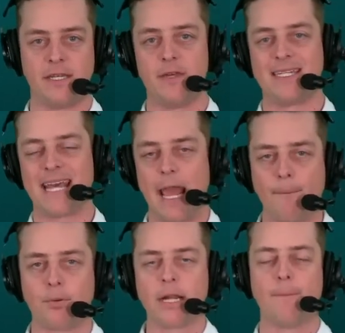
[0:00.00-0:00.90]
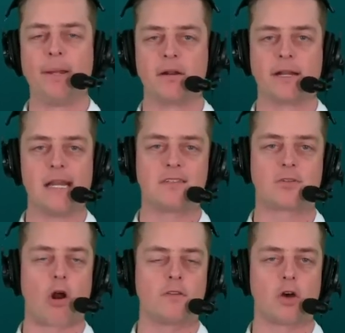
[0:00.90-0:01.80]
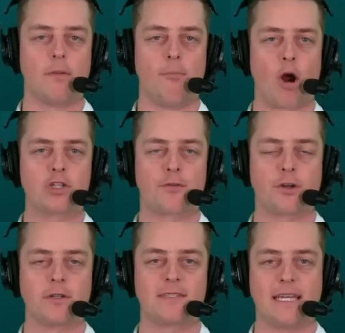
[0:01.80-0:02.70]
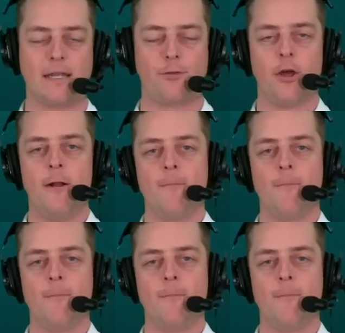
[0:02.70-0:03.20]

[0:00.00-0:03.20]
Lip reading: The tampering period starts on March 13th,